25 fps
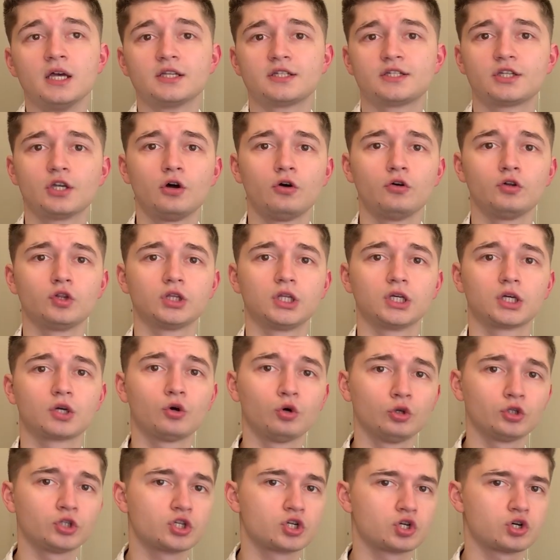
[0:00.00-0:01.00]
So the
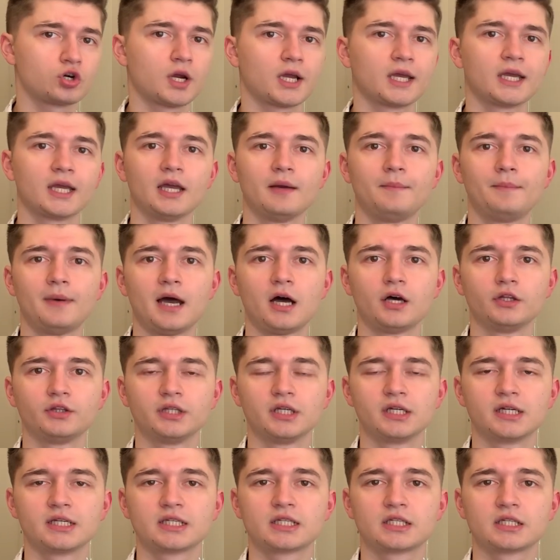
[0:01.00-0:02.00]
cool trick about
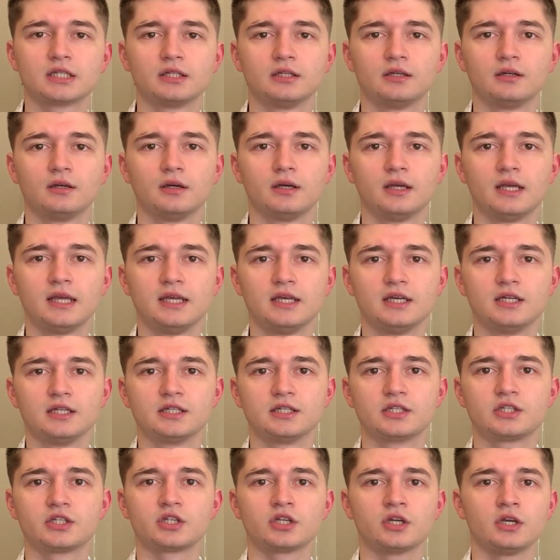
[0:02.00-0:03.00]
this
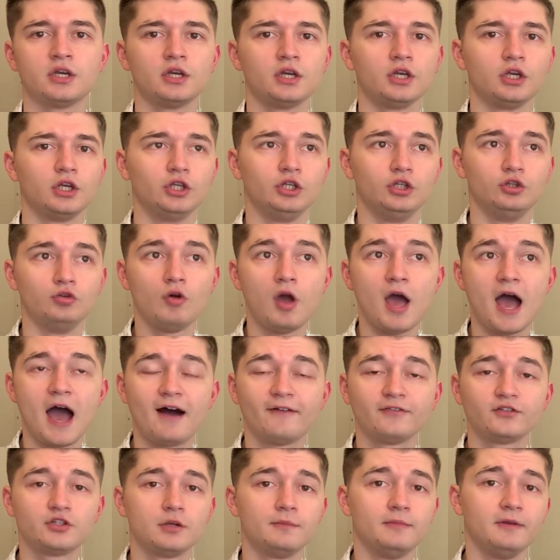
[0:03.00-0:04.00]
is you
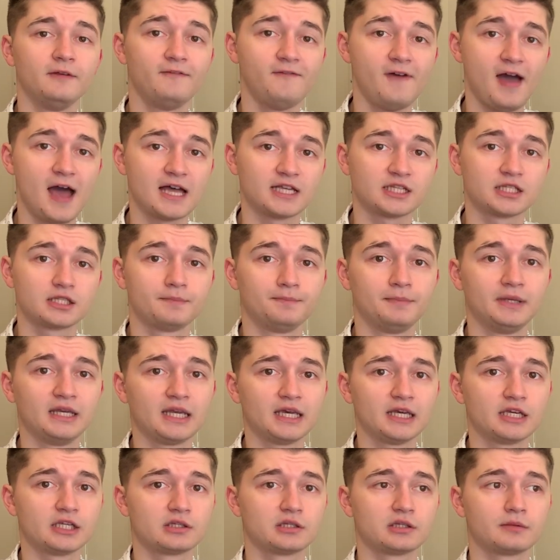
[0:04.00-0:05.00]
have to be fast
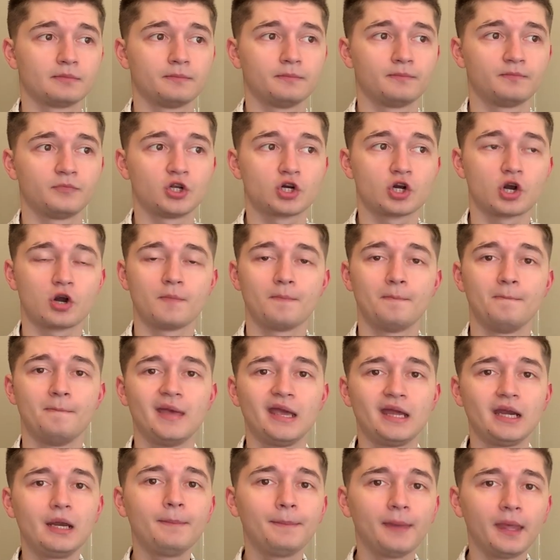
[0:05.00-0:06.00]
because there are
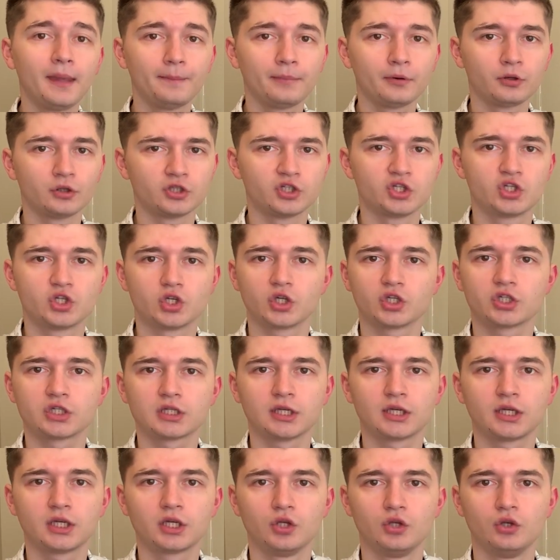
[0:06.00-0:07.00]
many people just
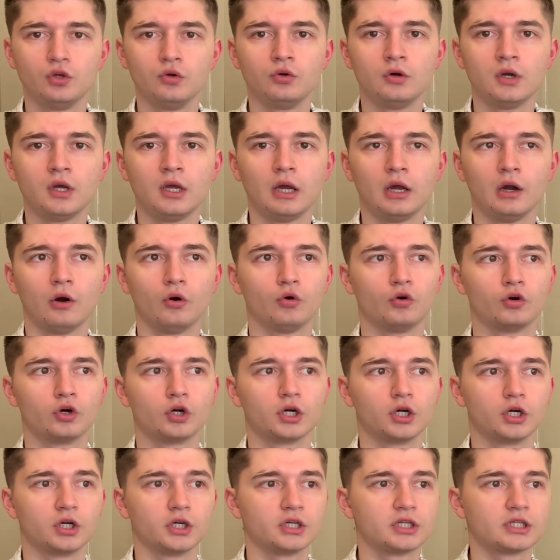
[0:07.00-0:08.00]
like you
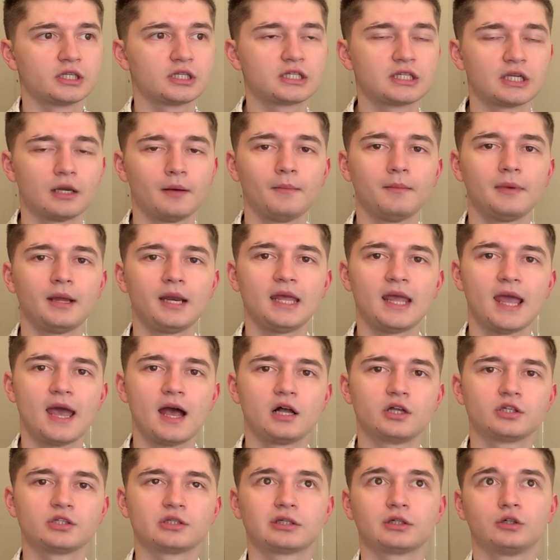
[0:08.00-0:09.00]
or somebody
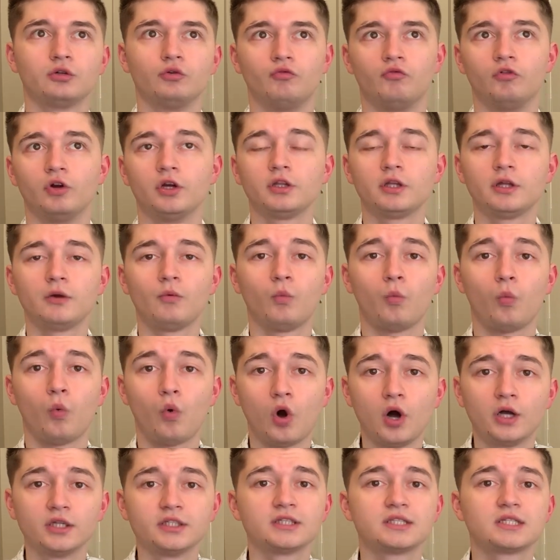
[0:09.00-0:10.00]
else who really
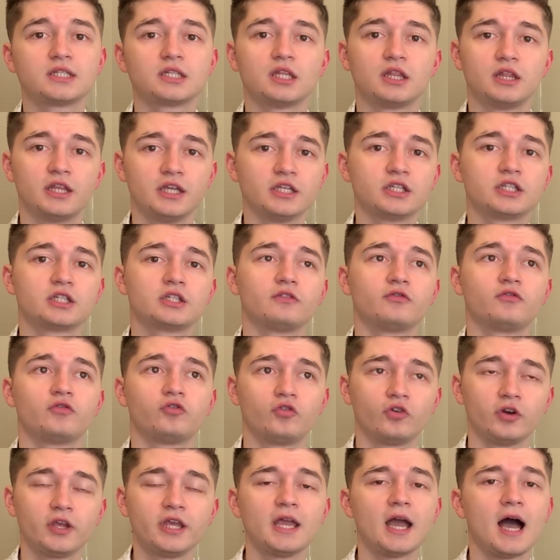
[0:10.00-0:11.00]
wants this
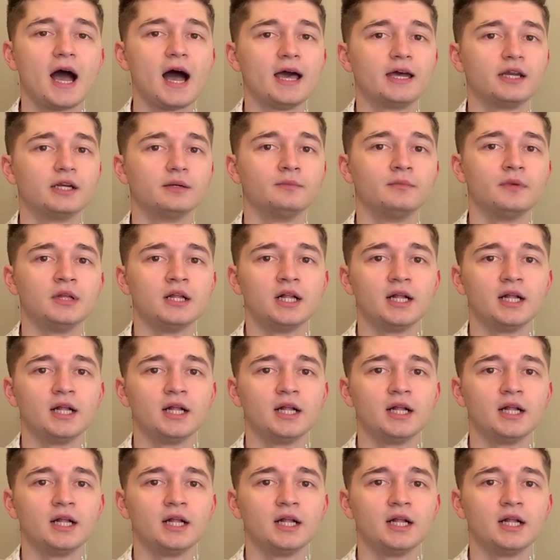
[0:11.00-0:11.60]
free item,